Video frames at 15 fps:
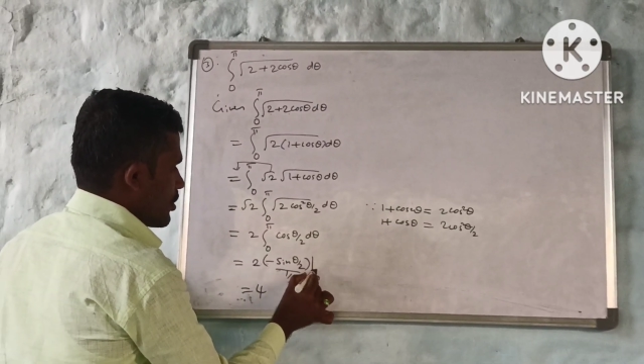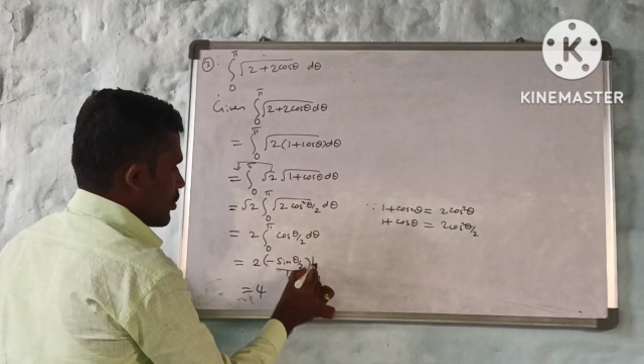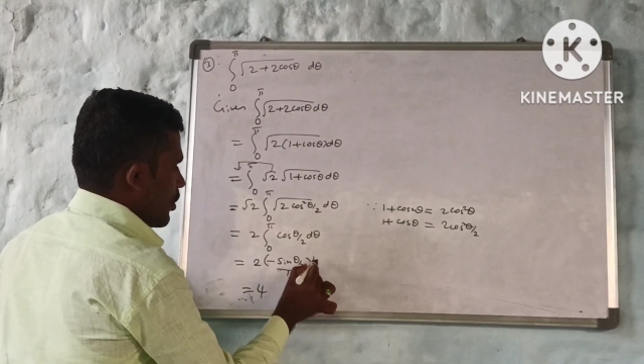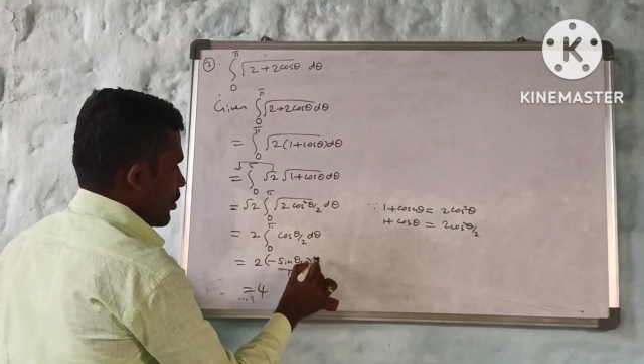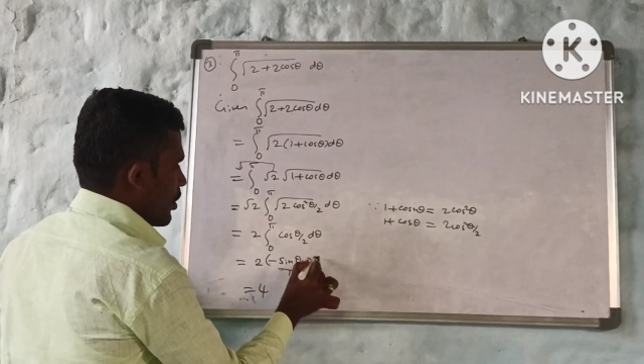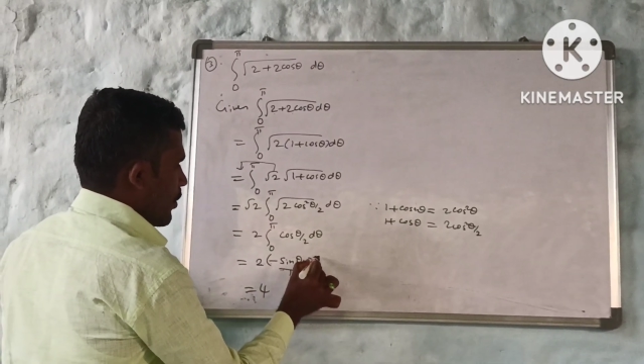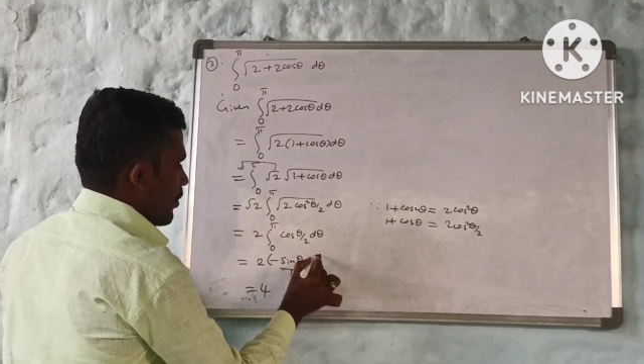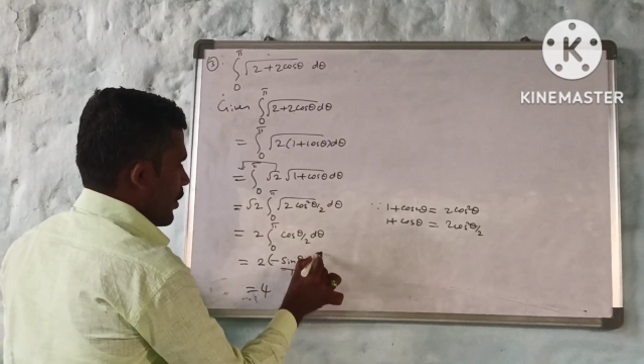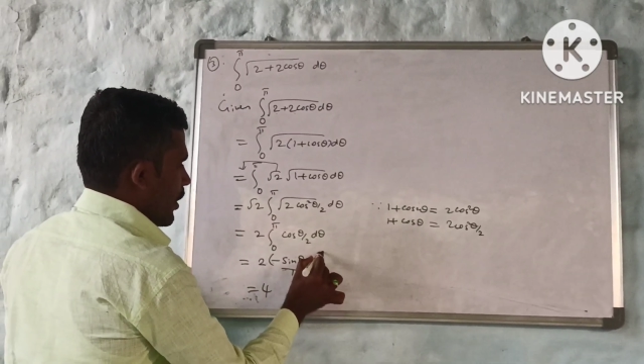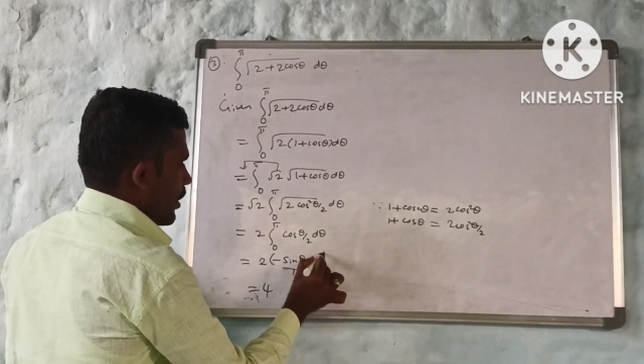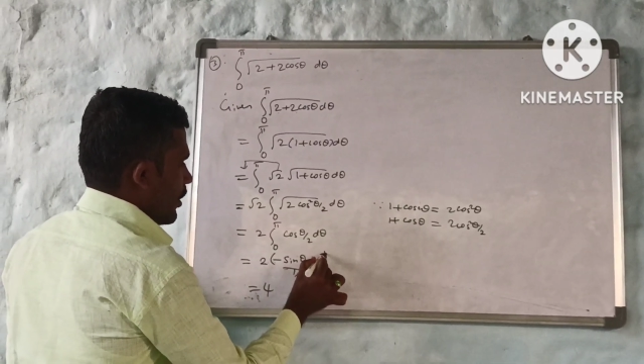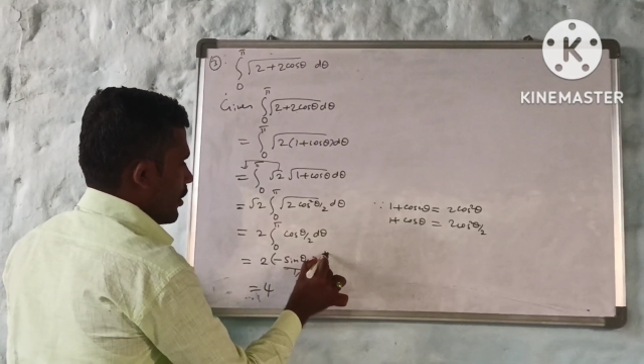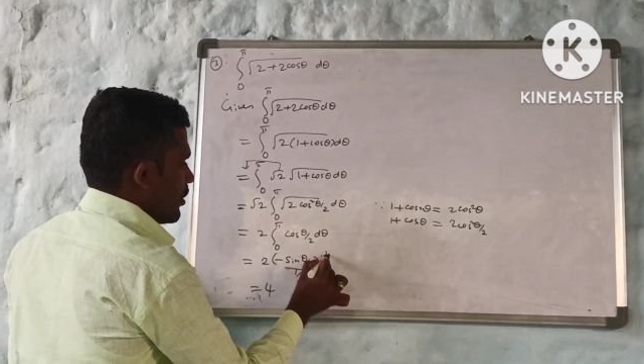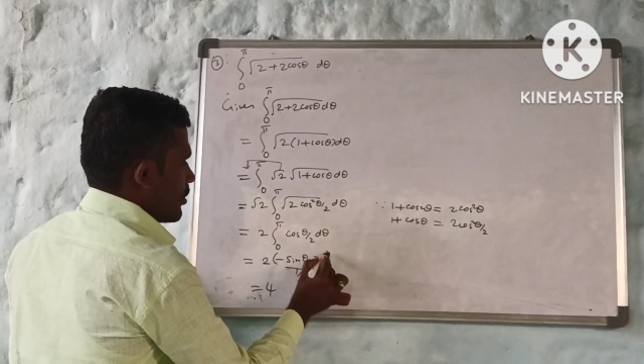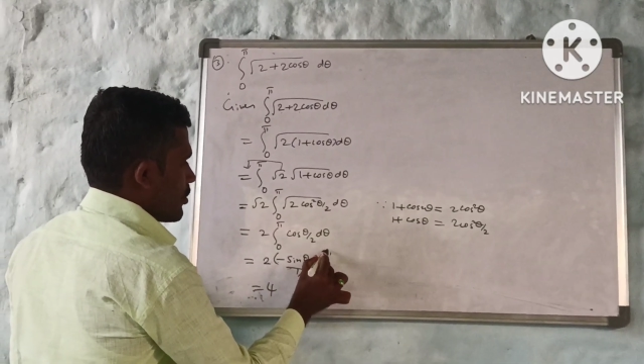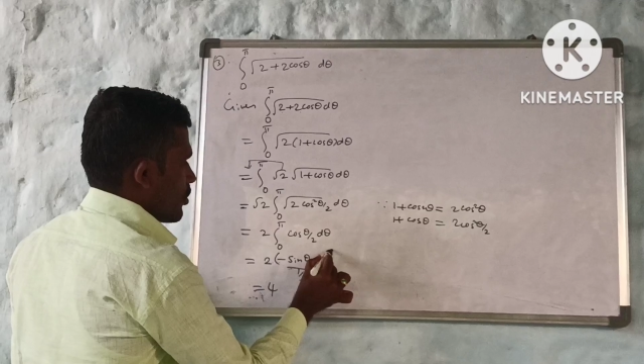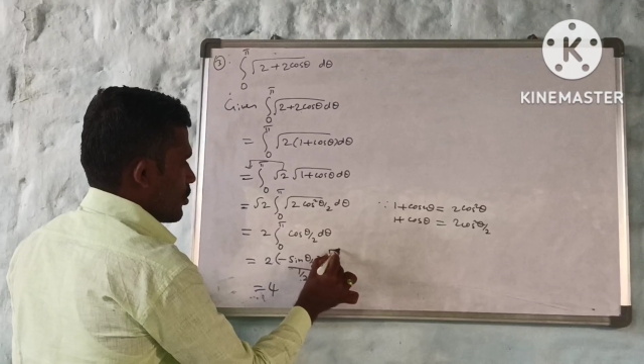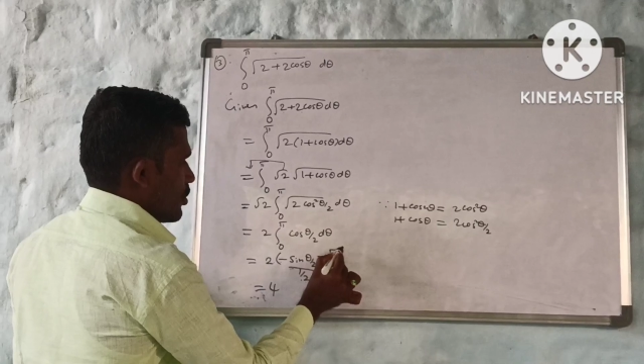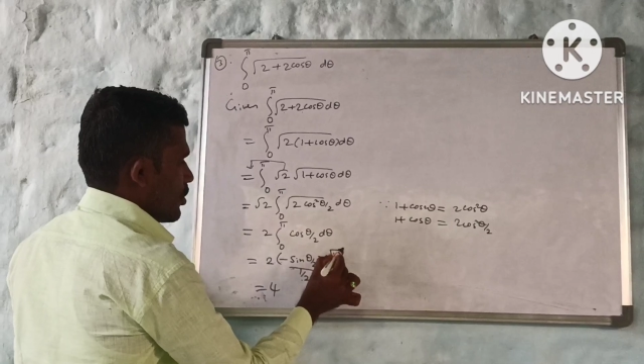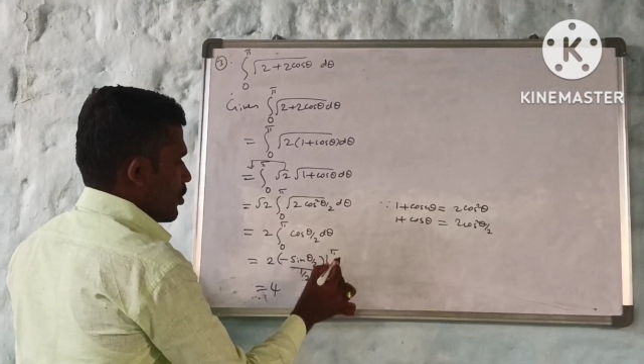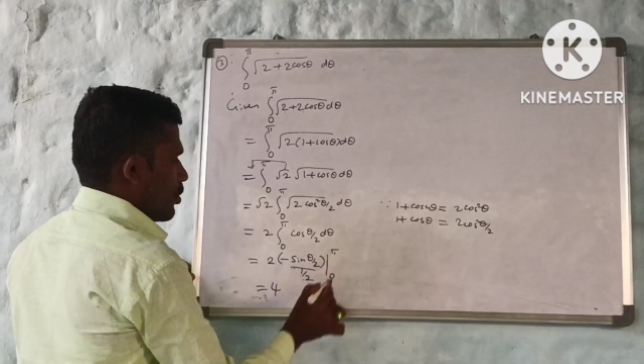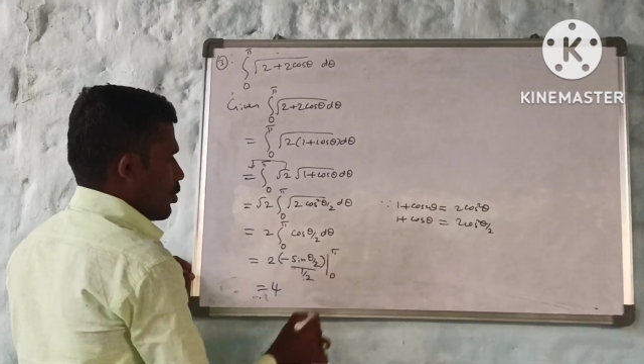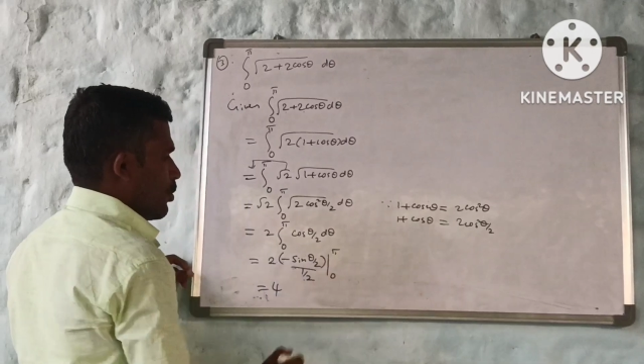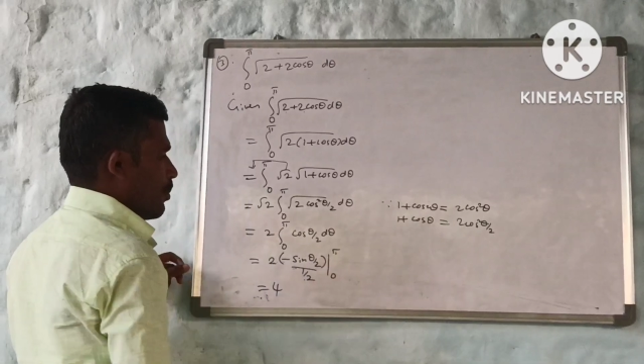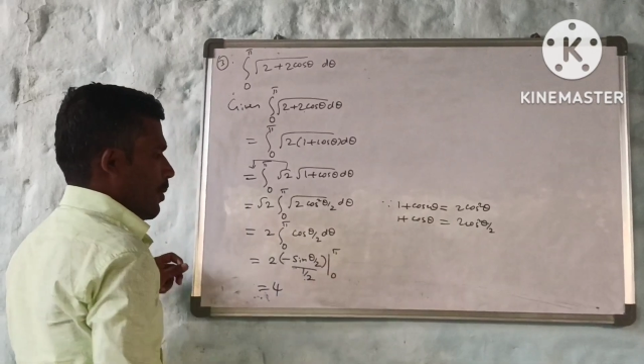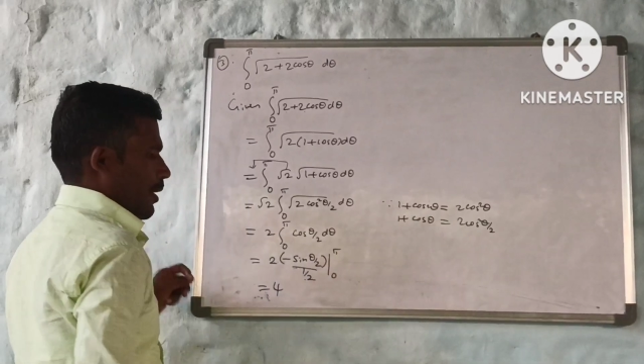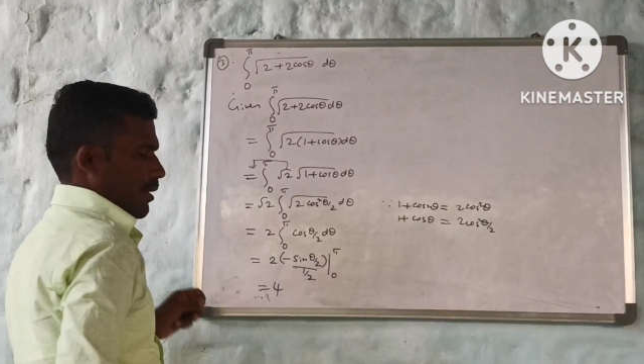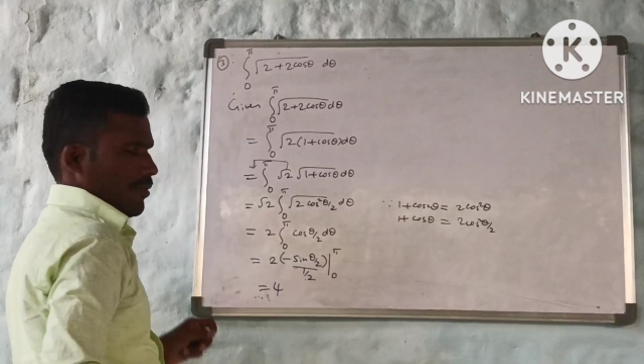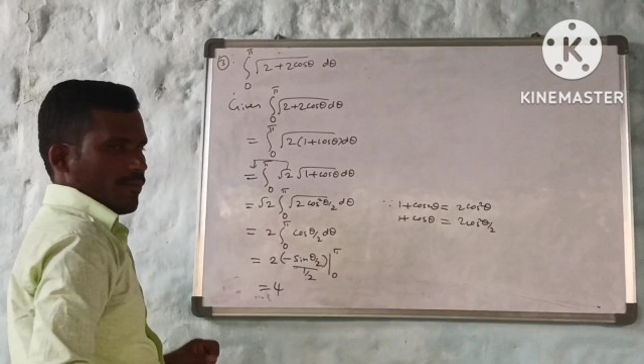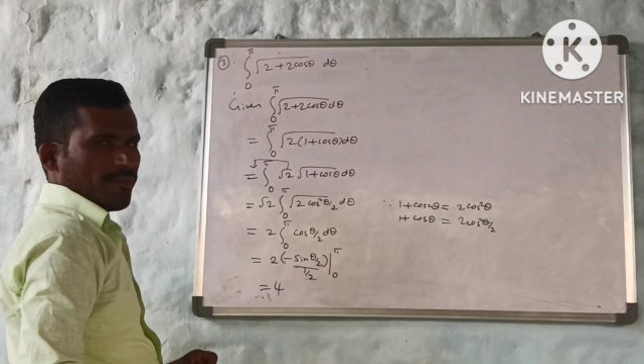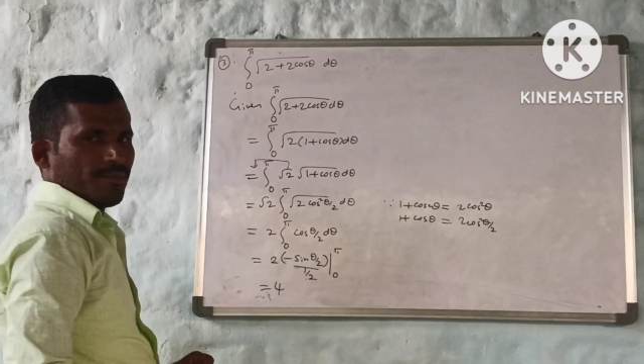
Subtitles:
also you have to apply, so 0 to pi.